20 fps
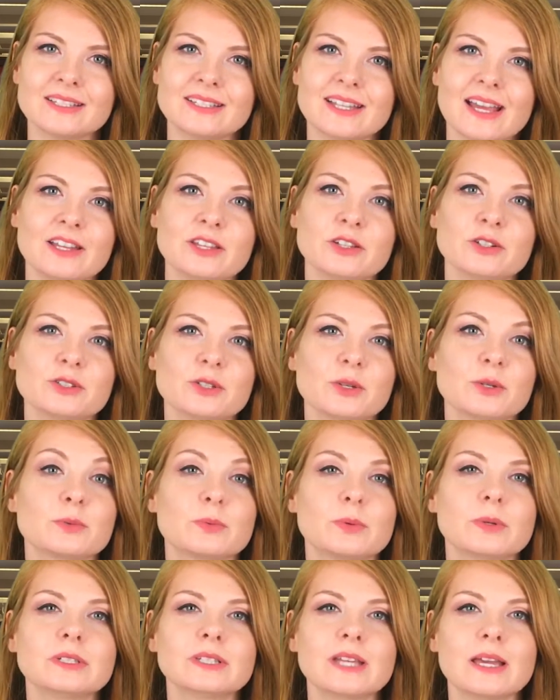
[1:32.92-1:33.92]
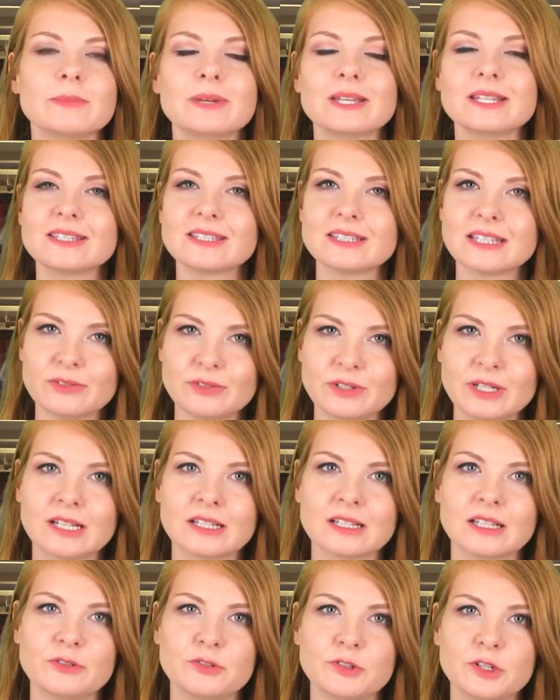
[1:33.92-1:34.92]
Daniels, whose real name is Stephanie
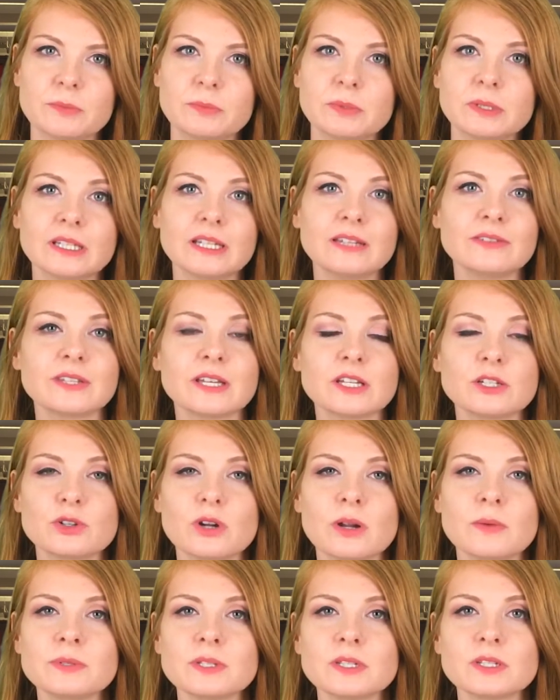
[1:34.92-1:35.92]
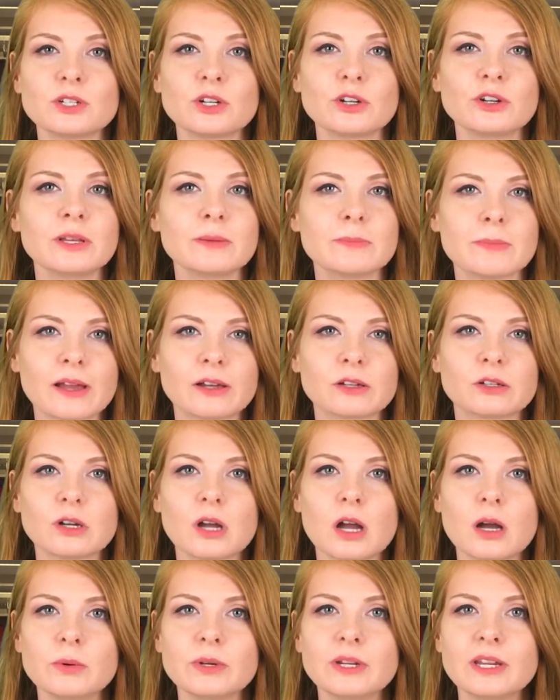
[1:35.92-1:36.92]
Clifford, believes that Trump's attorney Michael
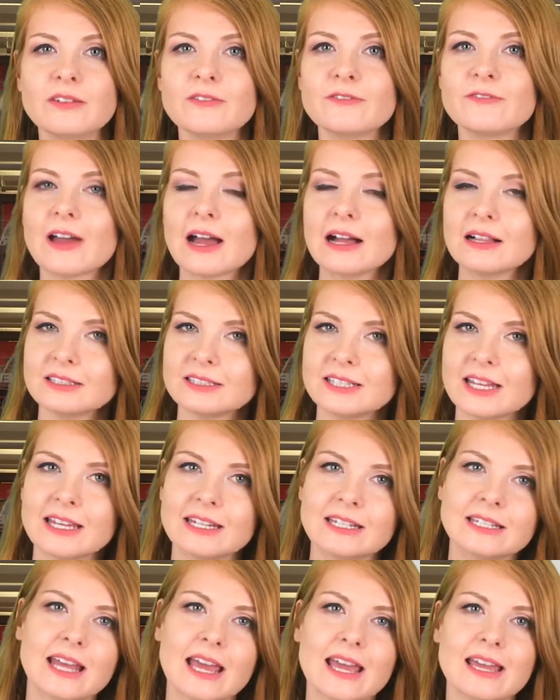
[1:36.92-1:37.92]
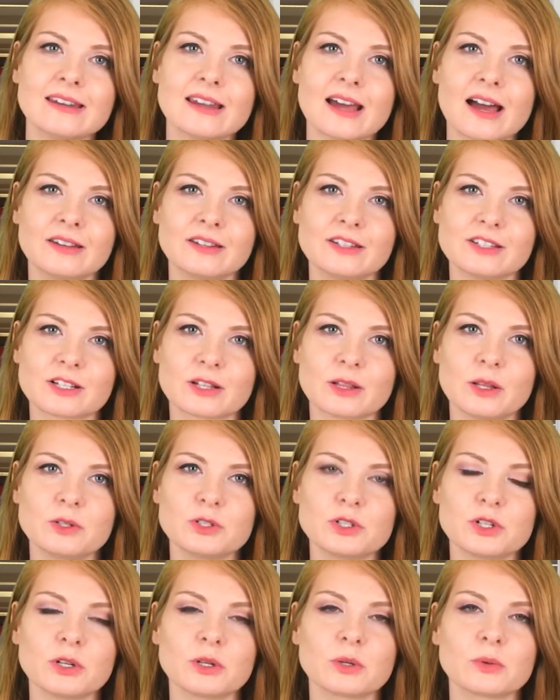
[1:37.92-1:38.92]
Cohen invalidated a non
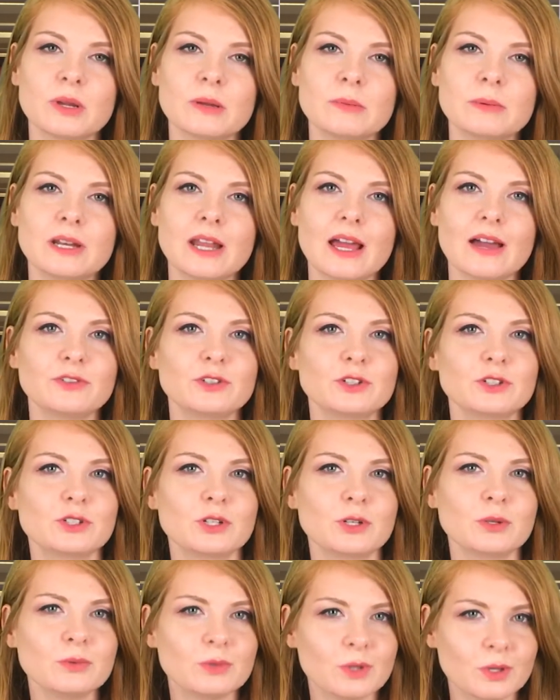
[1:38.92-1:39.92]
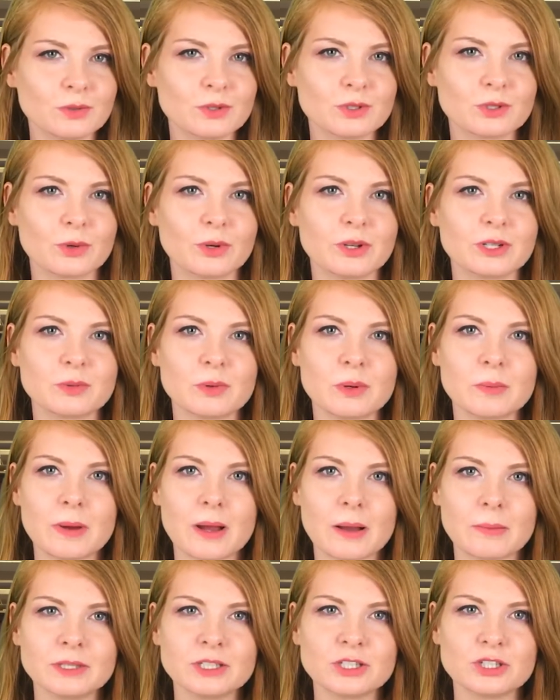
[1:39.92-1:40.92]
disclosure agreement after two news stories were
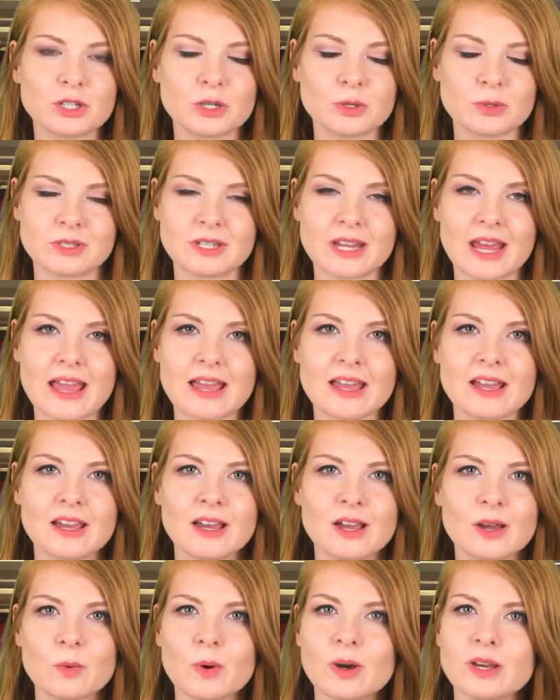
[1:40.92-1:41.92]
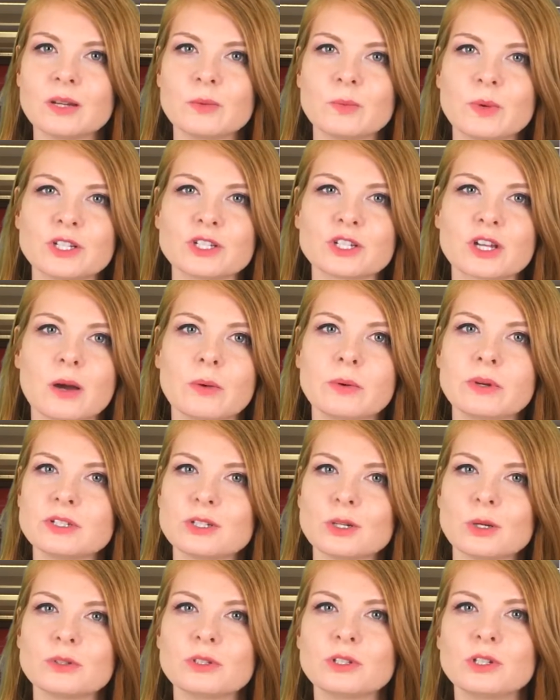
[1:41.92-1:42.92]
published Tuesday. One in which Cohen
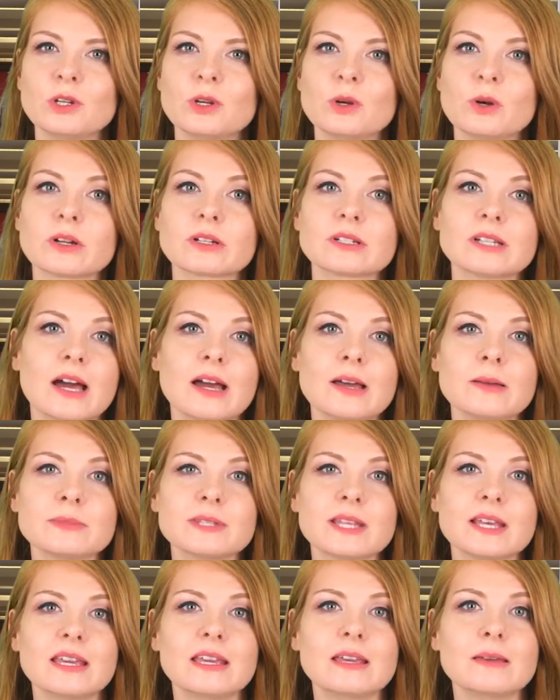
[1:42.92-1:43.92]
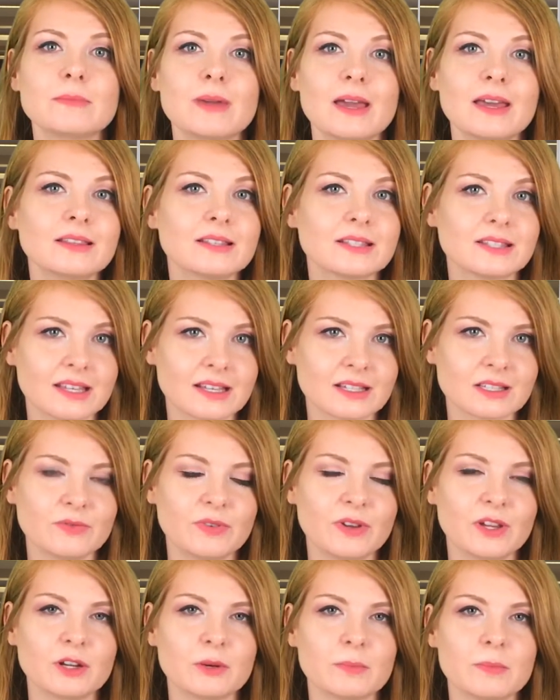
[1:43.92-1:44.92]
told the New York Times that he made the six
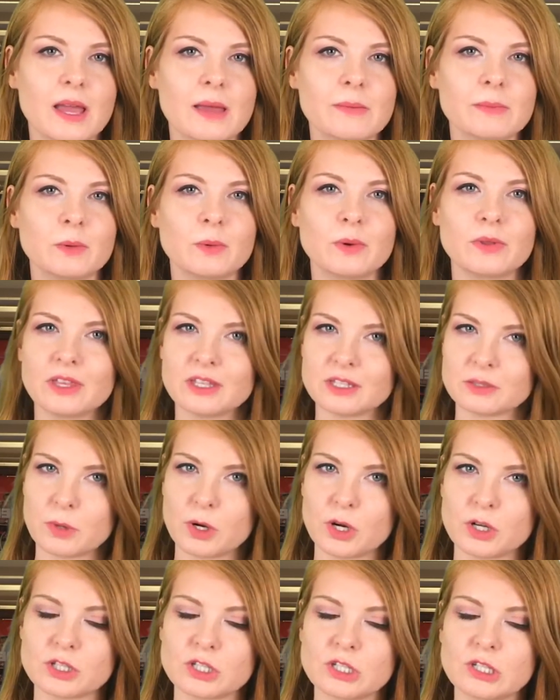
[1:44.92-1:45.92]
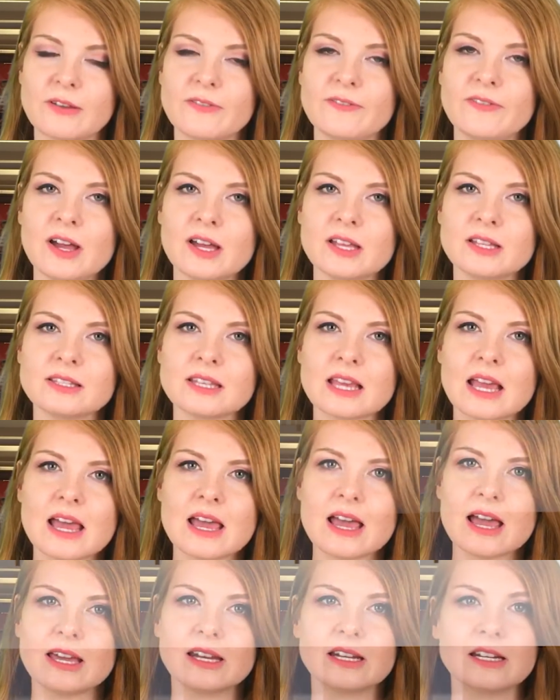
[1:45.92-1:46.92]
figure payment with his personal funds,
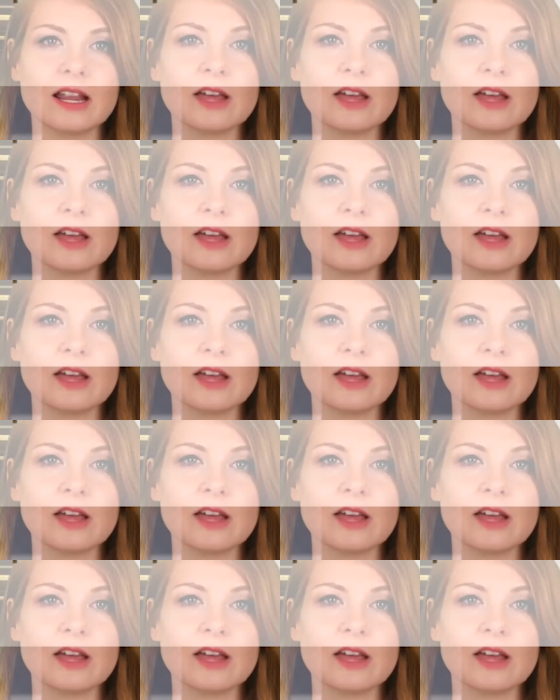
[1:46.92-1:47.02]
and